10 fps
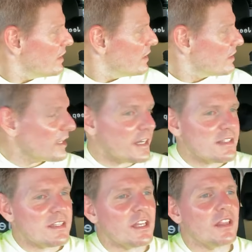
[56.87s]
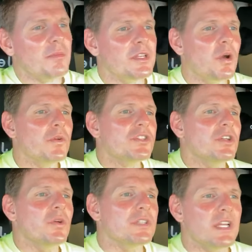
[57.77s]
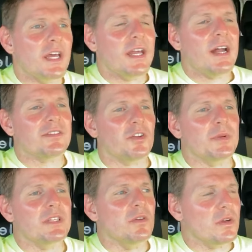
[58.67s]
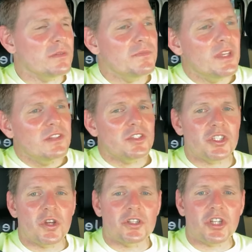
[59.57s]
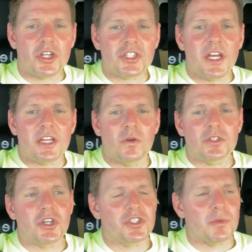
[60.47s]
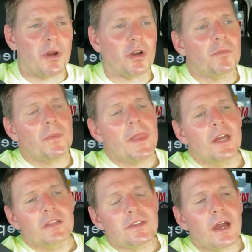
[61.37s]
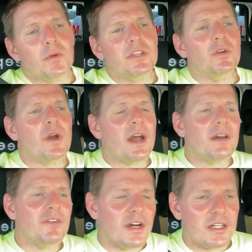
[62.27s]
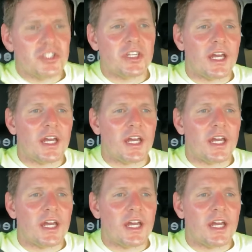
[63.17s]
Like I said, let me know what you're doing today. How's everybody doing? Did you go to church tonight? Going to church tomorrow? Now, we do have Jeanette